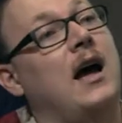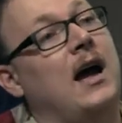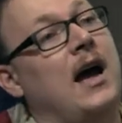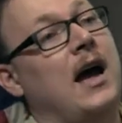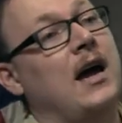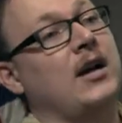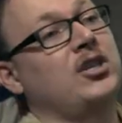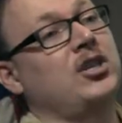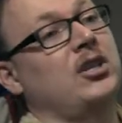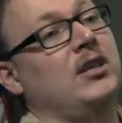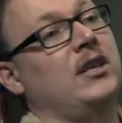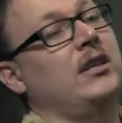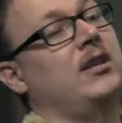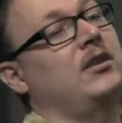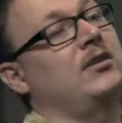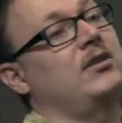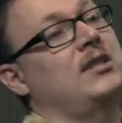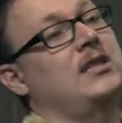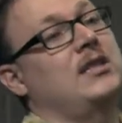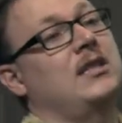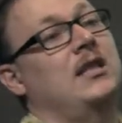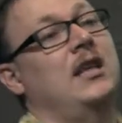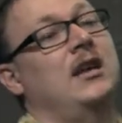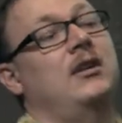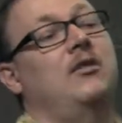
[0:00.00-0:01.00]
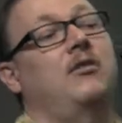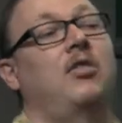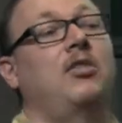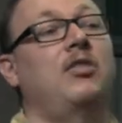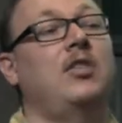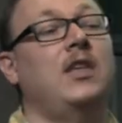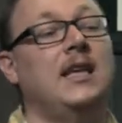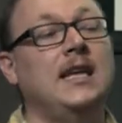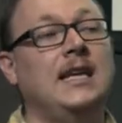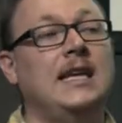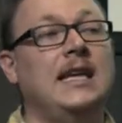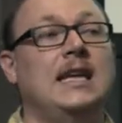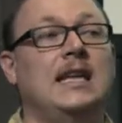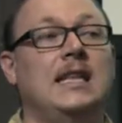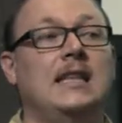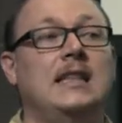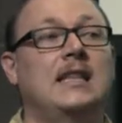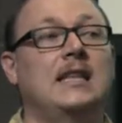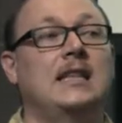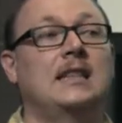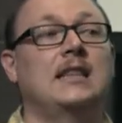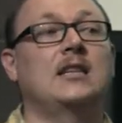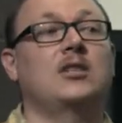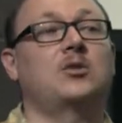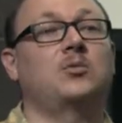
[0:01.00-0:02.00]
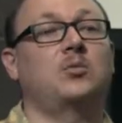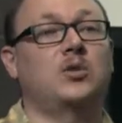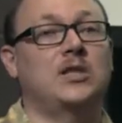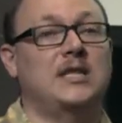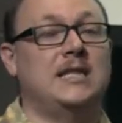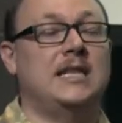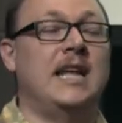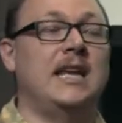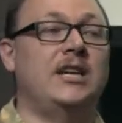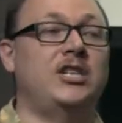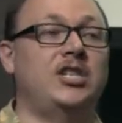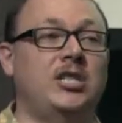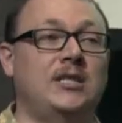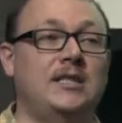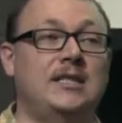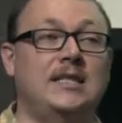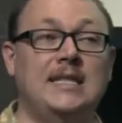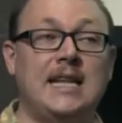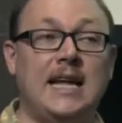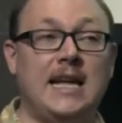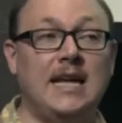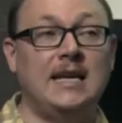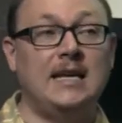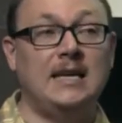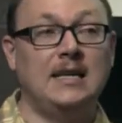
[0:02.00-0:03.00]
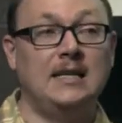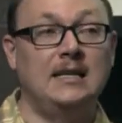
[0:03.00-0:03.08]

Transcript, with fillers: Actually, they're they're thinking that this was nation state.